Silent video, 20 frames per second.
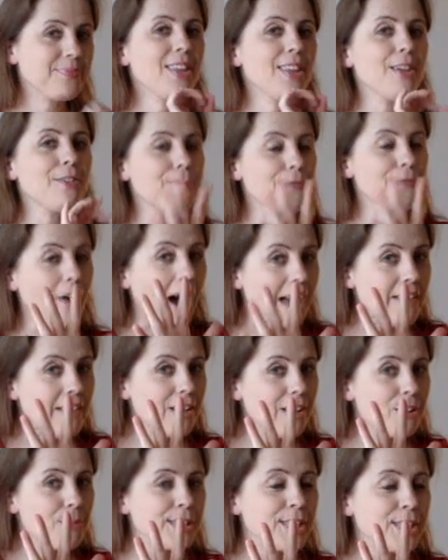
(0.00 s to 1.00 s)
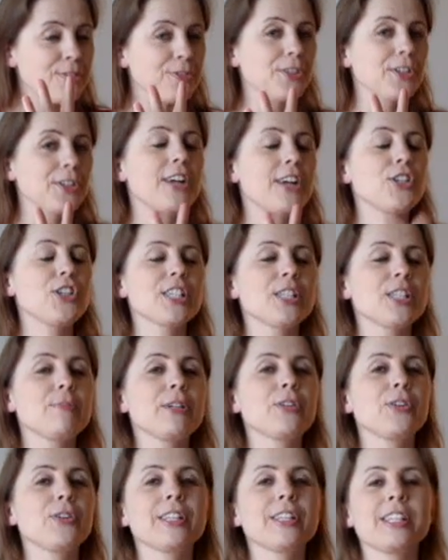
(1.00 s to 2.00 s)
5 elements for a contract to
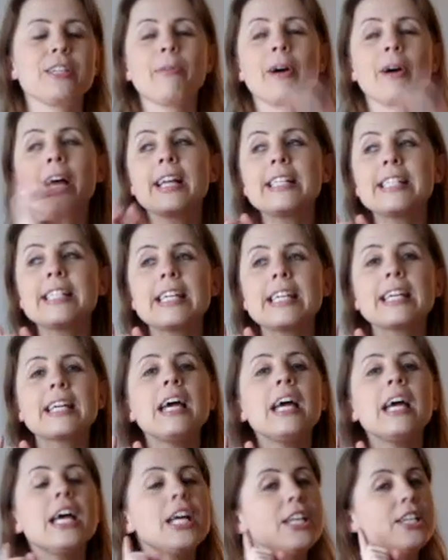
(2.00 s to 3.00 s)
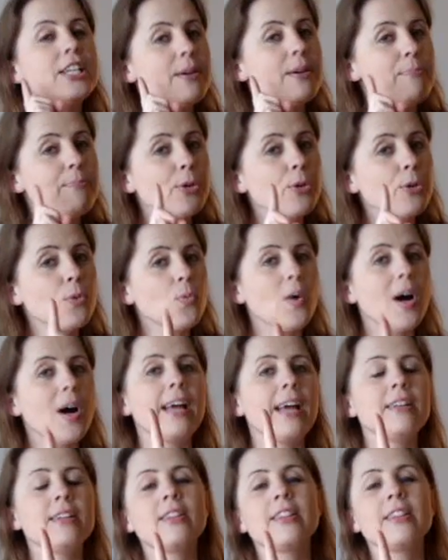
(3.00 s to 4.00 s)
be critically binding. Number
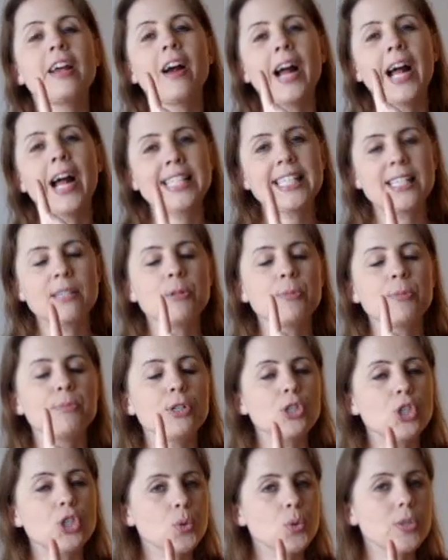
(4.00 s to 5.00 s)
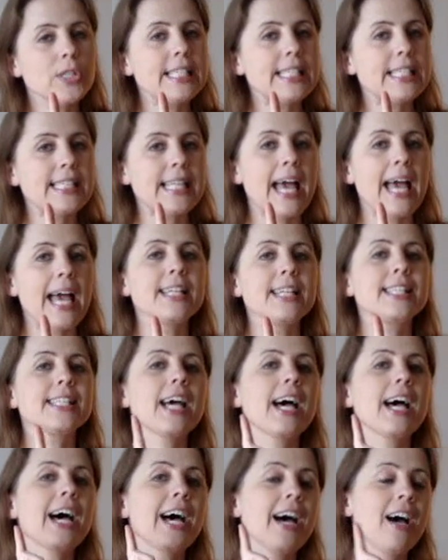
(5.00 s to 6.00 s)
1, there has to be mutual
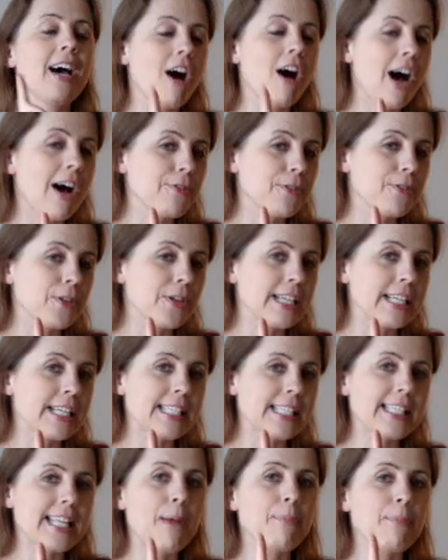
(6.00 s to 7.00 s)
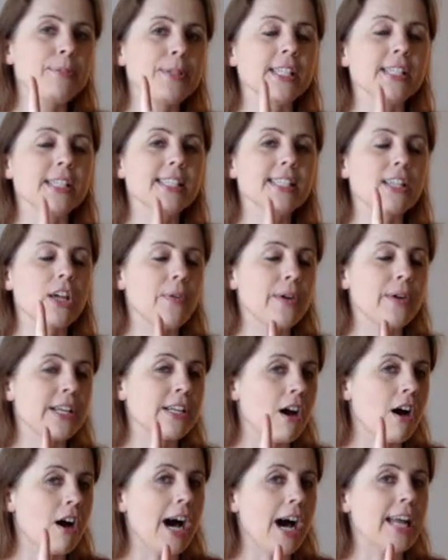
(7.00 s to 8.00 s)
assent, offer and acceptance
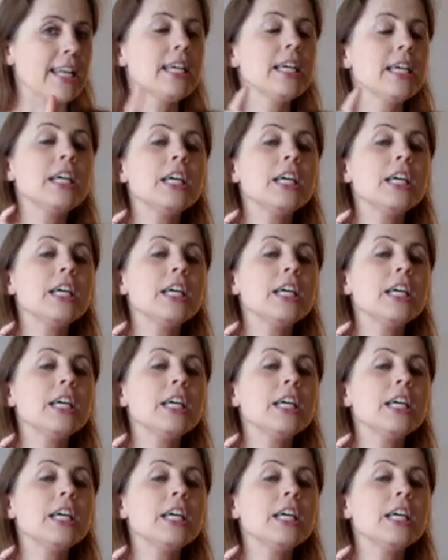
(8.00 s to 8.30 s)
going on.